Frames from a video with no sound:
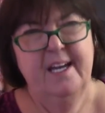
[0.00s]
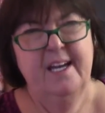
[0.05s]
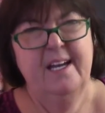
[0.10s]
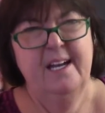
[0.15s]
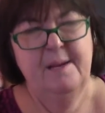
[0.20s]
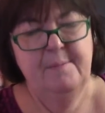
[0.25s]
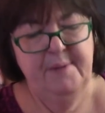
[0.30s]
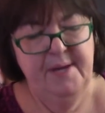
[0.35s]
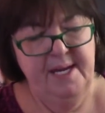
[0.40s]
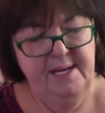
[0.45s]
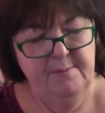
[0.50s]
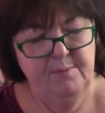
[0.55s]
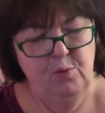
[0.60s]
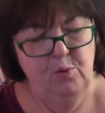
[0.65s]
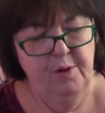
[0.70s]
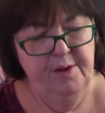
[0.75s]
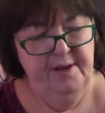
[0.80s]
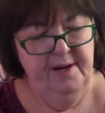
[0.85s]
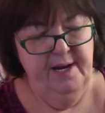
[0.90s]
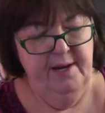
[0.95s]
And I paid
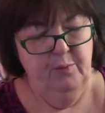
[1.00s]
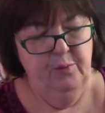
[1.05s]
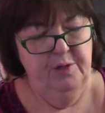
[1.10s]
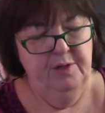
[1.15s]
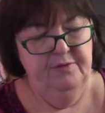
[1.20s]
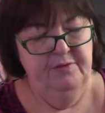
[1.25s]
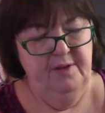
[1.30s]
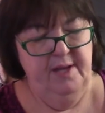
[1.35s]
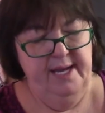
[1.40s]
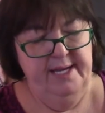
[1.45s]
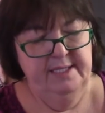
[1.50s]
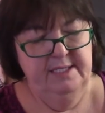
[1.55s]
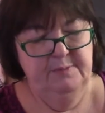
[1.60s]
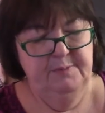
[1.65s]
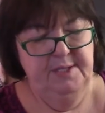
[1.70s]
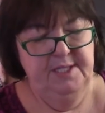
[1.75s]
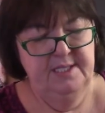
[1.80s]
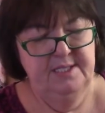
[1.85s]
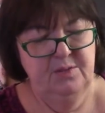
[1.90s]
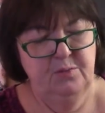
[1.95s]
more than I would have liked
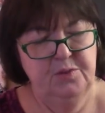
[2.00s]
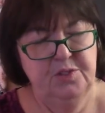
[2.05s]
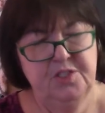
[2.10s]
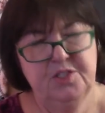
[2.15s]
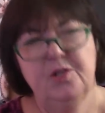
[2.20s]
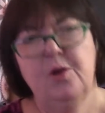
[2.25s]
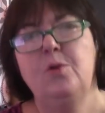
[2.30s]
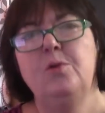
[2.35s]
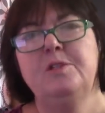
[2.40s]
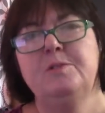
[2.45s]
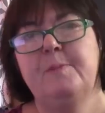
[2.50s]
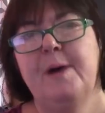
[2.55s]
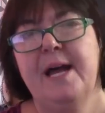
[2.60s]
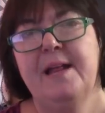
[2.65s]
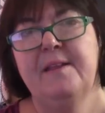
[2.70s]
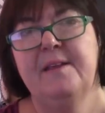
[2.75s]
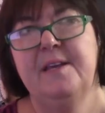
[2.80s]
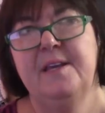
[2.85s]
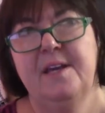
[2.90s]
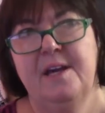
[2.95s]
because it was sold
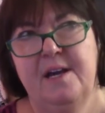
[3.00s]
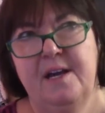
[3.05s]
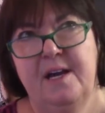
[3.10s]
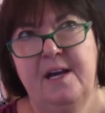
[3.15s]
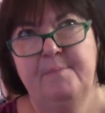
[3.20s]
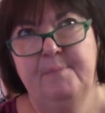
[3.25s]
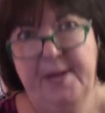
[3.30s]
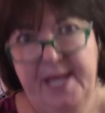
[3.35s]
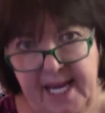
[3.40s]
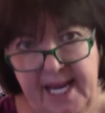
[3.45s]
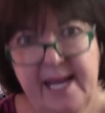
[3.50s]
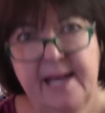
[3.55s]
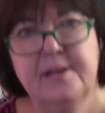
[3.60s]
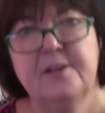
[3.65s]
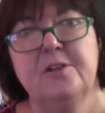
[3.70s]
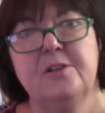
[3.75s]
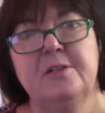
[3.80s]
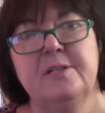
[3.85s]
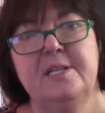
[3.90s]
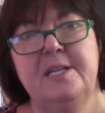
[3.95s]
by the
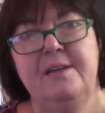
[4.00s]
panel,